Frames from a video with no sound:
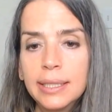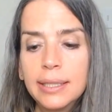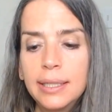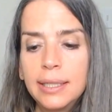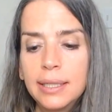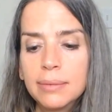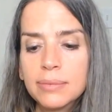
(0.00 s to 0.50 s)

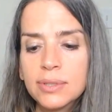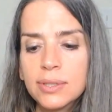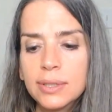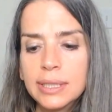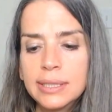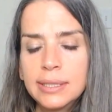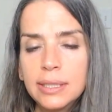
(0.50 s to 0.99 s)
So
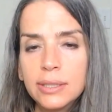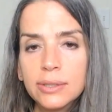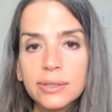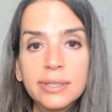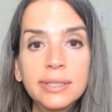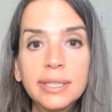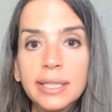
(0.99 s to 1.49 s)
let's say you're
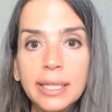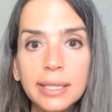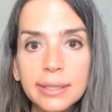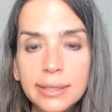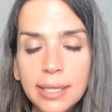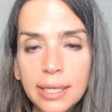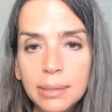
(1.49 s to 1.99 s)
sitting at a
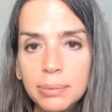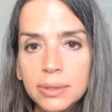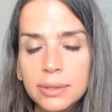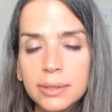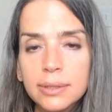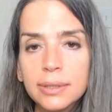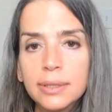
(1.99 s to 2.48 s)

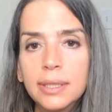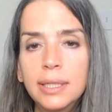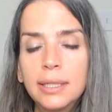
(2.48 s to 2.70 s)
table